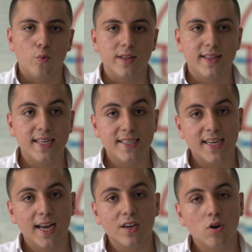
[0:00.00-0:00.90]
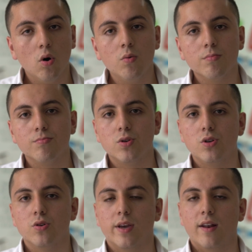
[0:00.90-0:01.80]
With DJI Go,
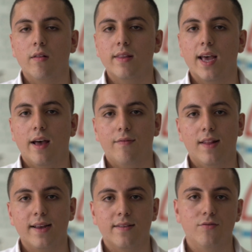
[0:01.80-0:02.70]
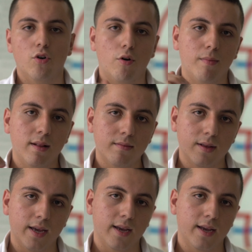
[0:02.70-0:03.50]
you can only have like the normal